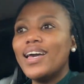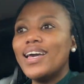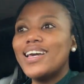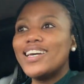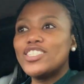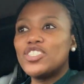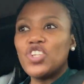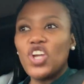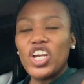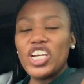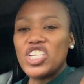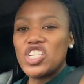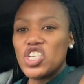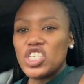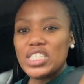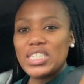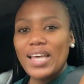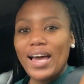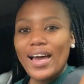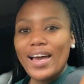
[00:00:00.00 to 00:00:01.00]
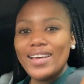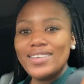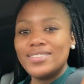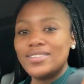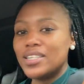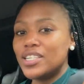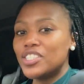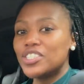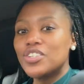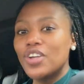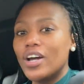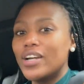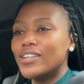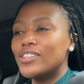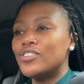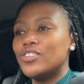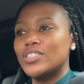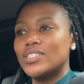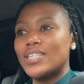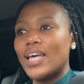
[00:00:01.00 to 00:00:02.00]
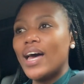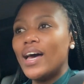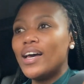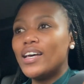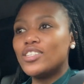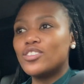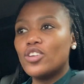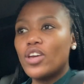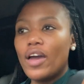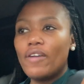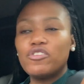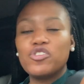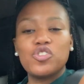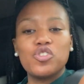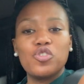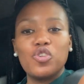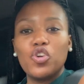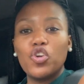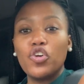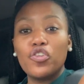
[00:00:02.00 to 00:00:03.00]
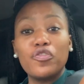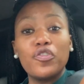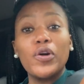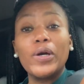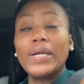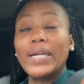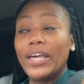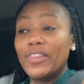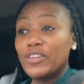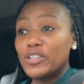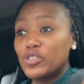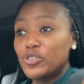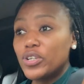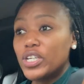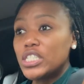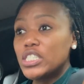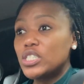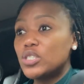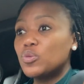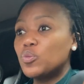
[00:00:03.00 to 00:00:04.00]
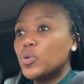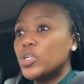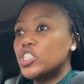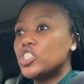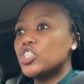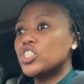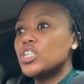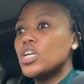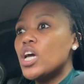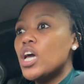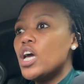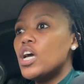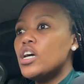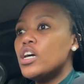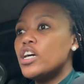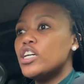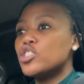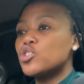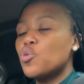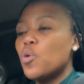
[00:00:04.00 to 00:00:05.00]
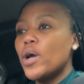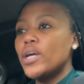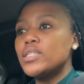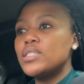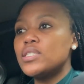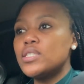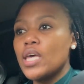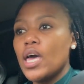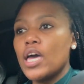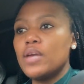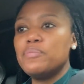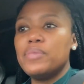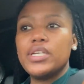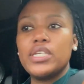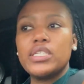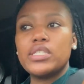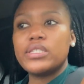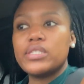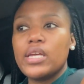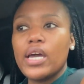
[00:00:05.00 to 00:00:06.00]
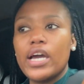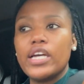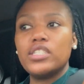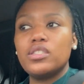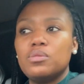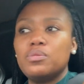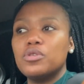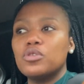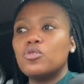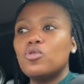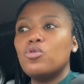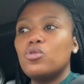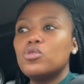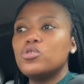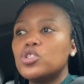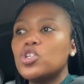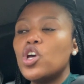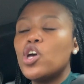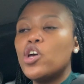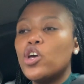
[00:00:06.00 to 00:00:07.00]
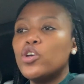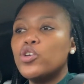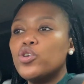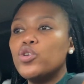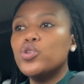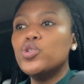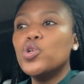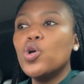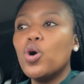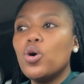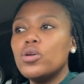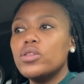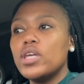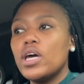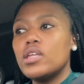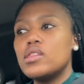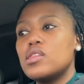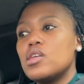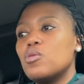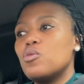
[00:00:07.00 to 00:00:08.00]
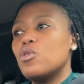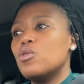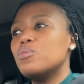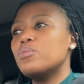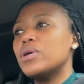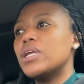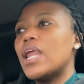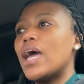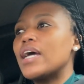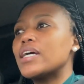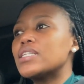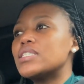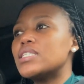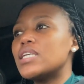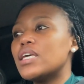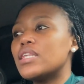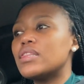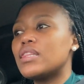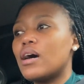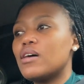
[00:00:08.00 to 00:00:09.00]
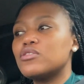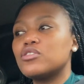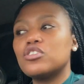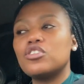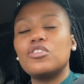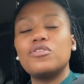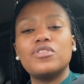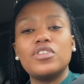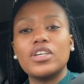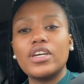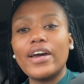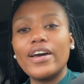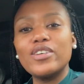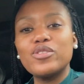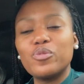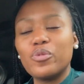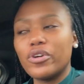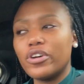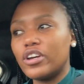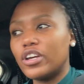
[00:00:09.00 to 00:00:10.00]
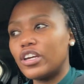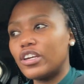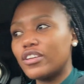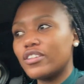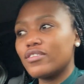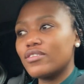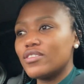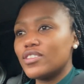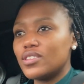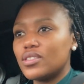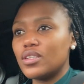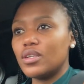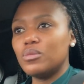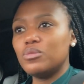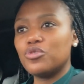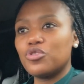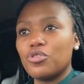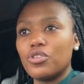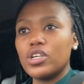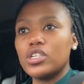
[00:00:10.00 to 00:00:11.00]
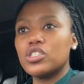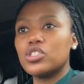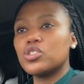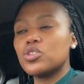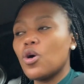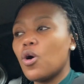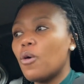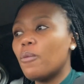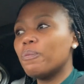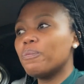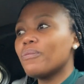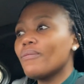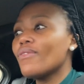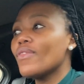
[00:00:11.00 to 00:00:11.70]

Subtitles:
it's not in your size, then it's not in your size. You have to look for another dress, which is quite sad, but it's nice because you know that there won't be like 10,000 of you guys wearing the same dress. So I'm